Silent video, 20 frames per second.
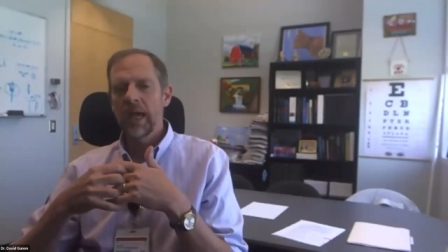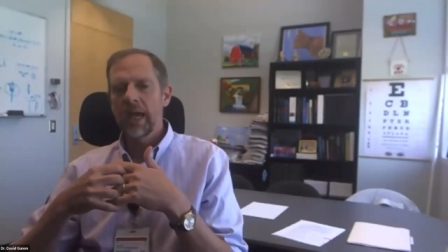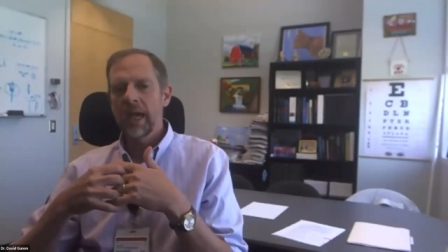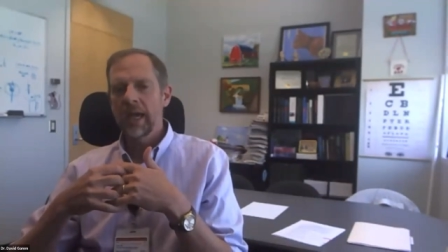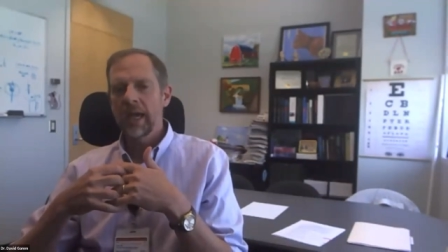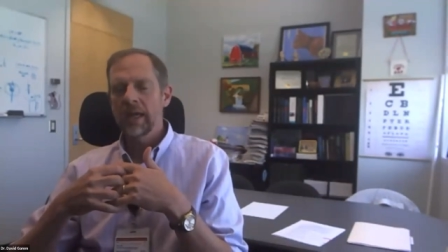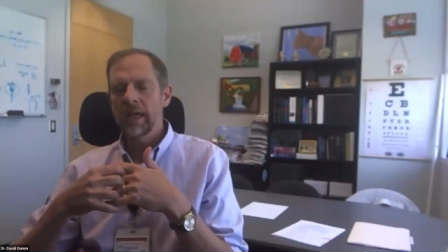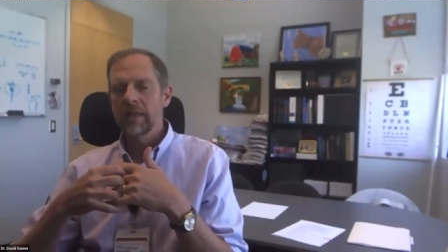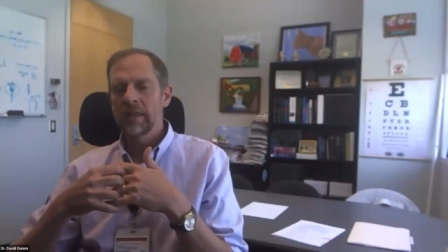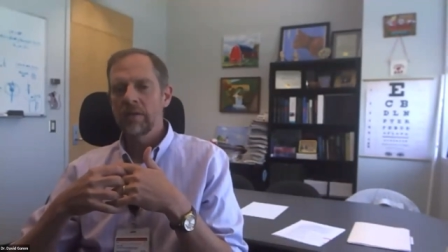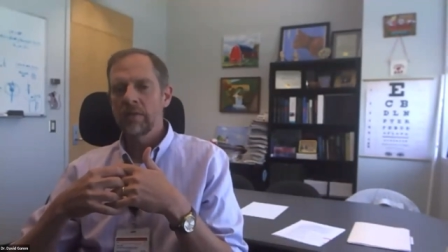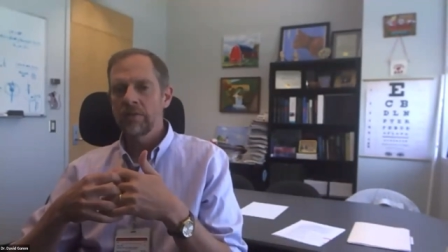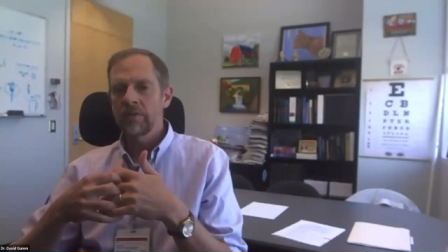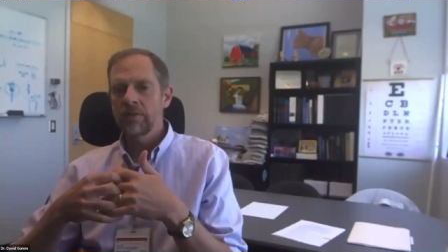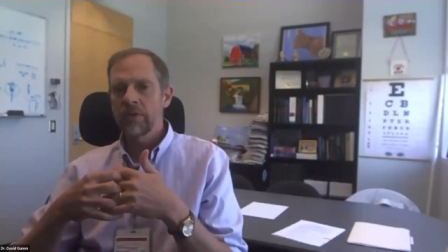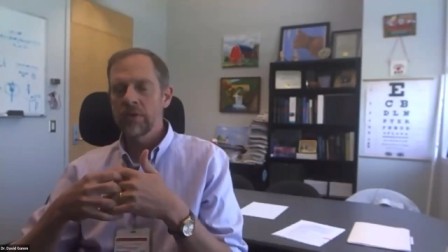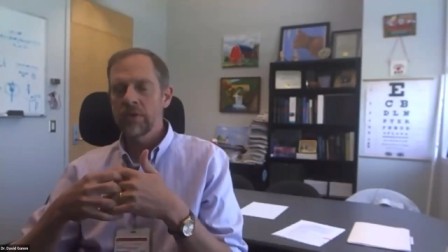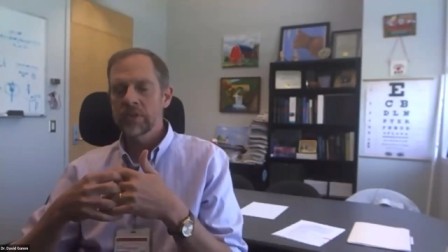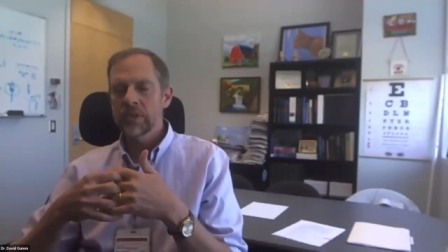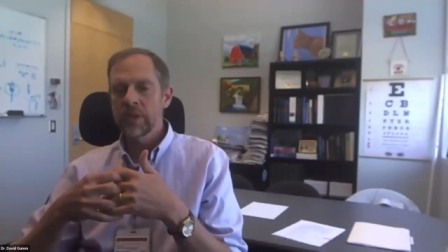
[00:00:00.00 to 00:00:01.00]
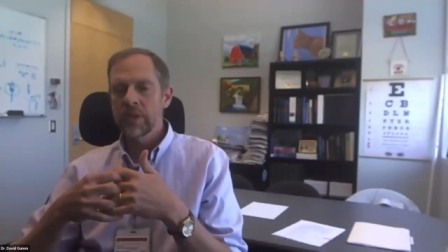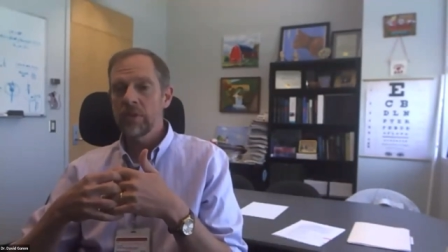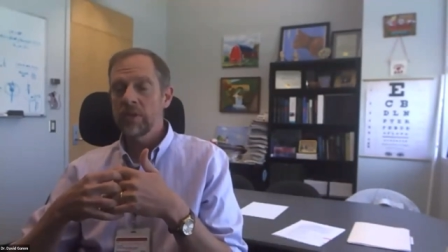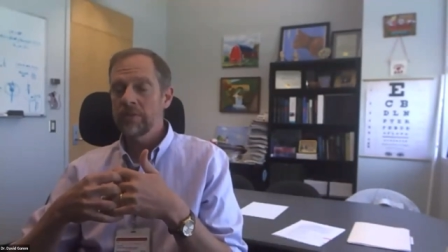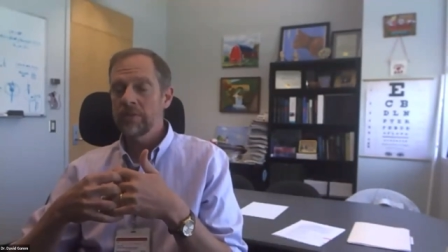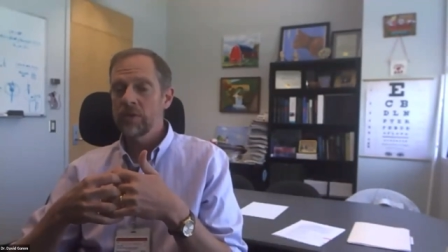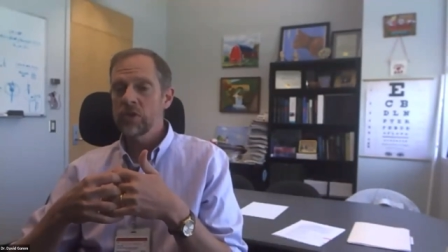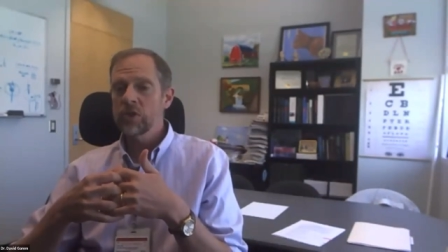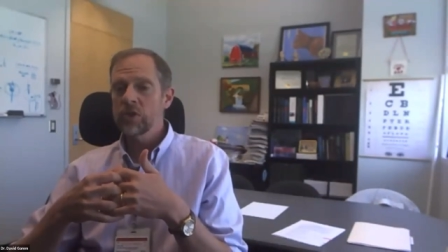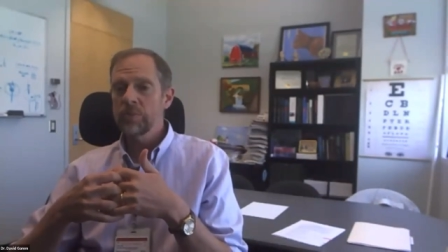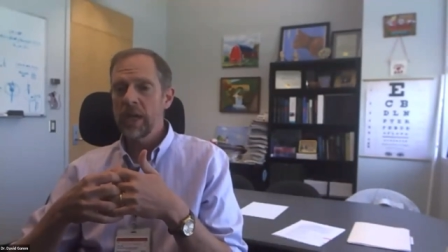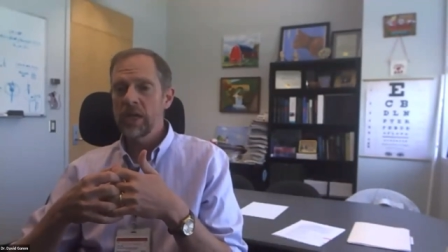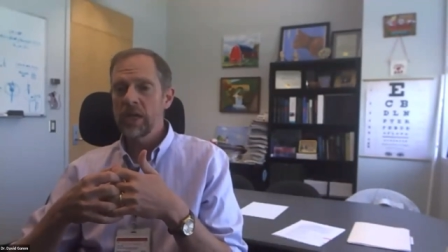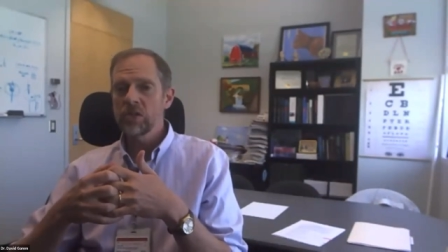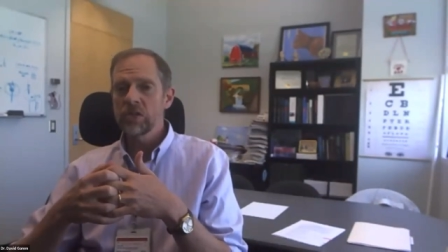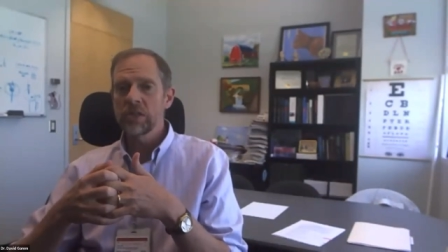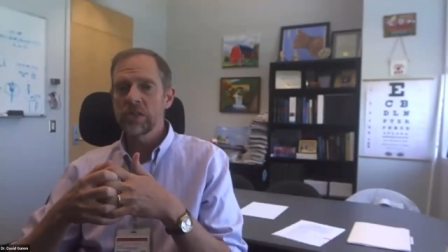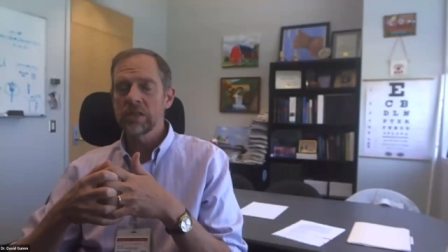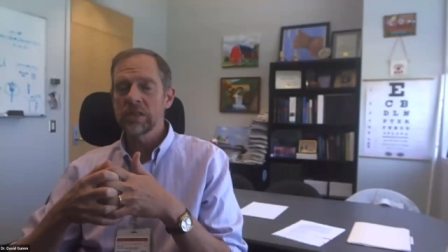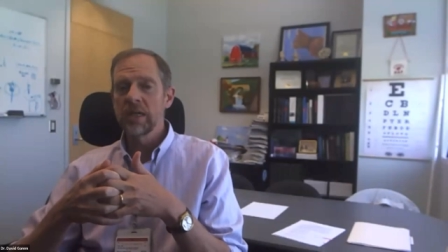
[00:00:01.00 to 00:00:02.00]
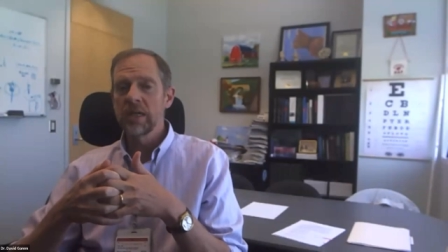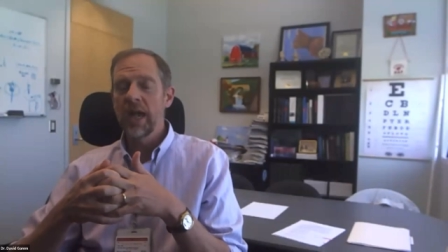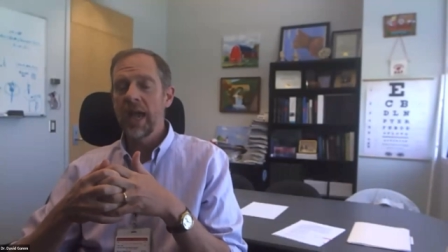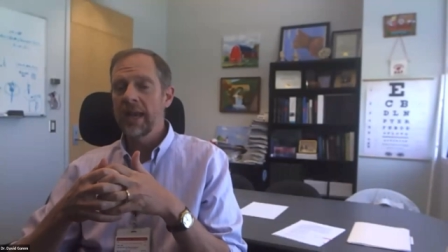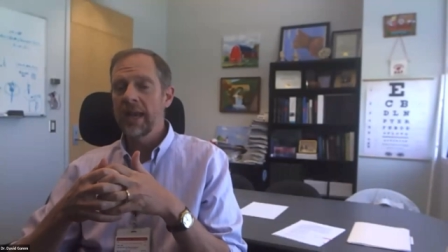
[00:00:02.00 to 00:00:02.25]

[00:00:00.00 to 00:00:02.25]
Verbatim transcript: And the first, some of the first patients